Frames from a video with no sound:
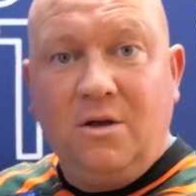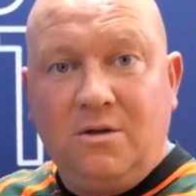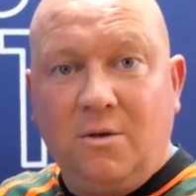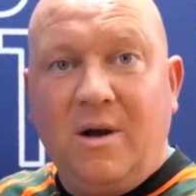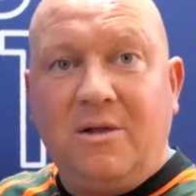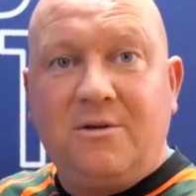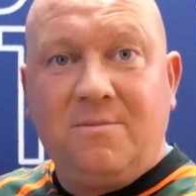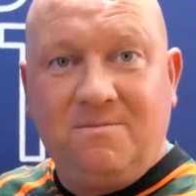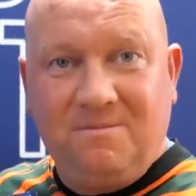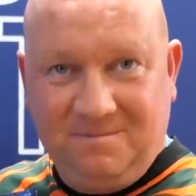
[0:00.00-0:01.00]
You're welcome.
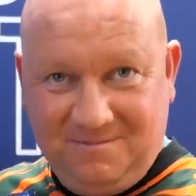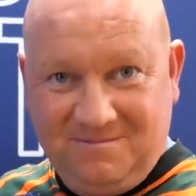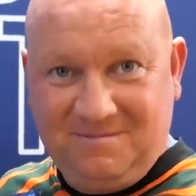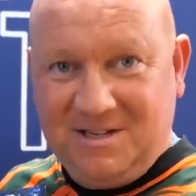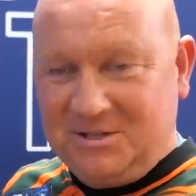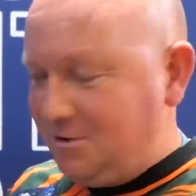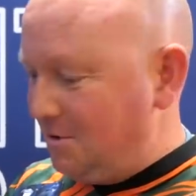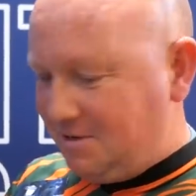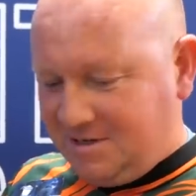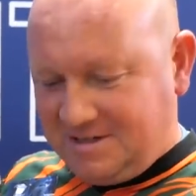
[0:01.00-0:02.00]
That's all
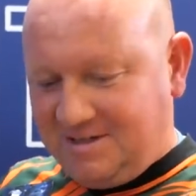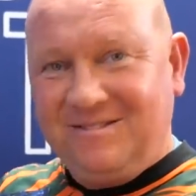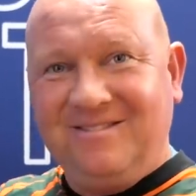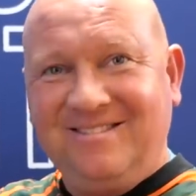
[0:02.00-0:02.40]
I'm going to say.